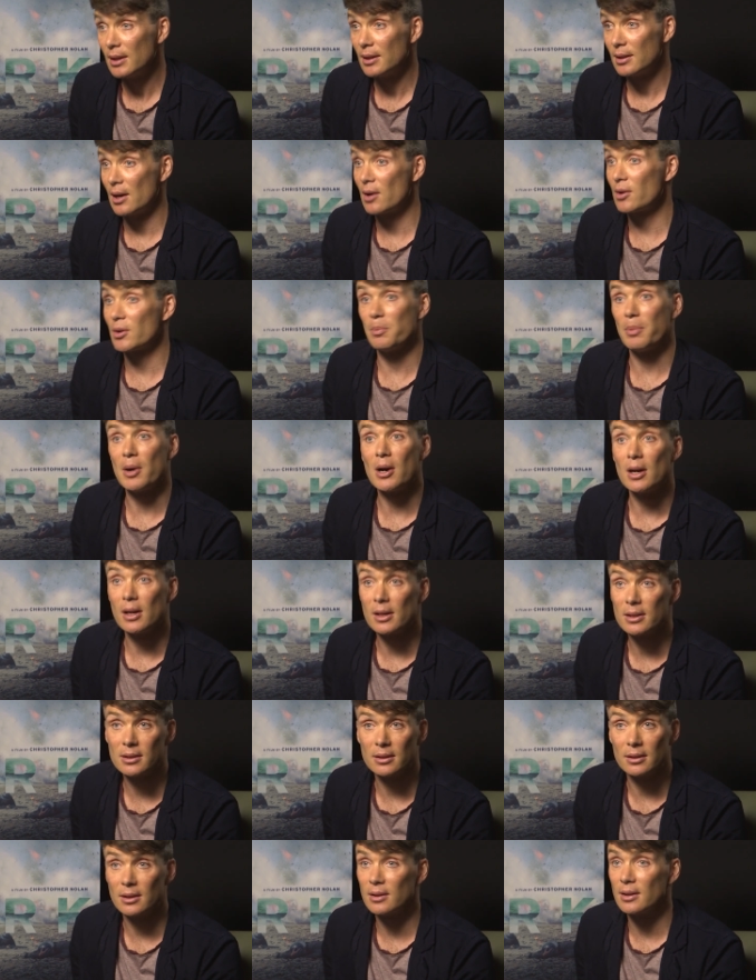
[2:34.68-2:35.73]
they're the
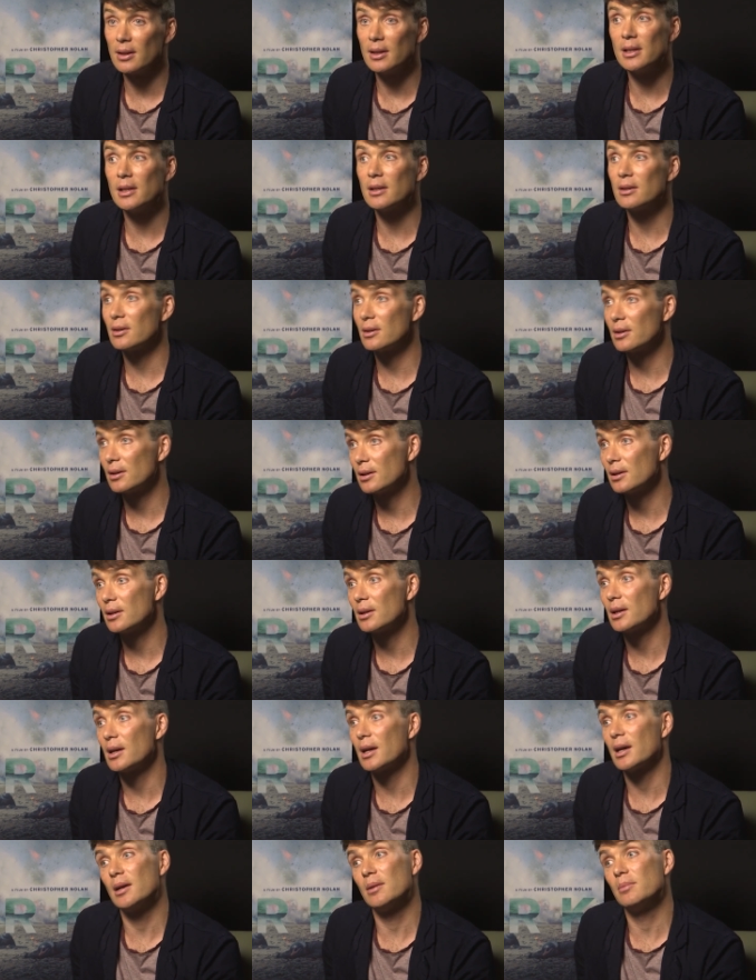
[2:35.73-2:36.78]
boss and they're the leader,
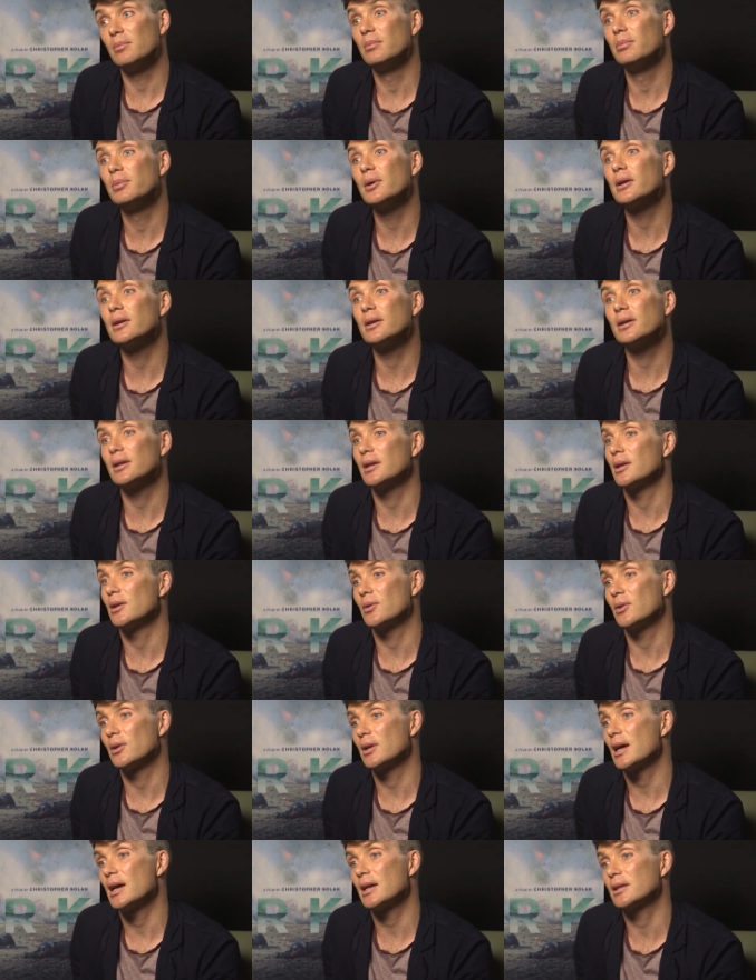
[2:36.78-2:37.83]
but
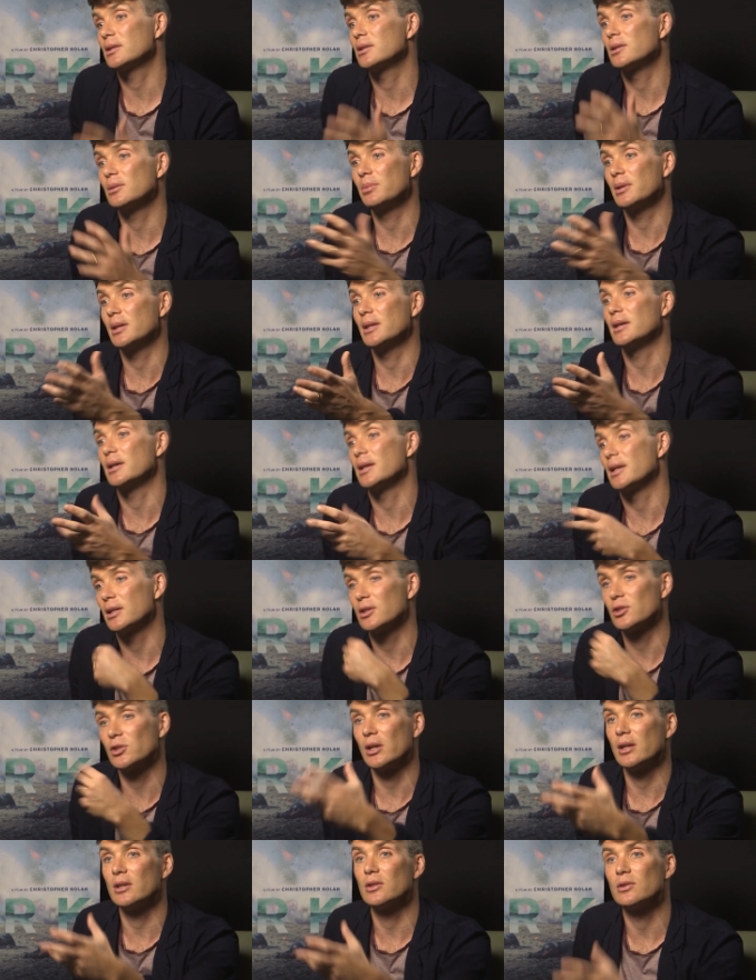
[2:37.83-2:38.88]
it has to be an
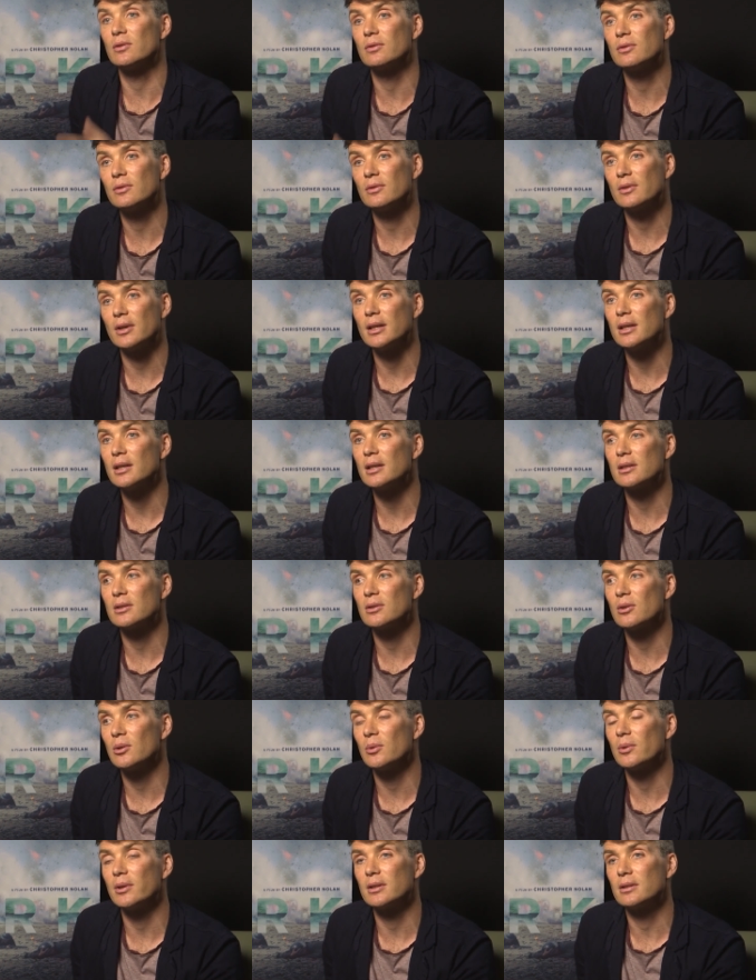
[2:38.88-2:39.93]
exchange of ideas
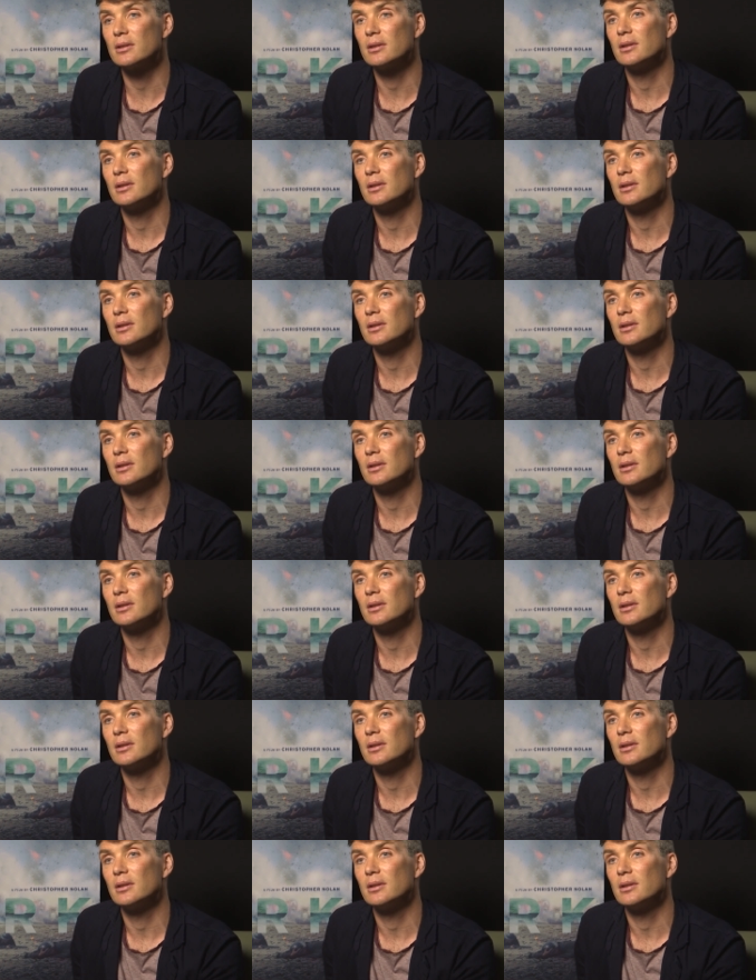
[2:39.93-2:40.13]
always.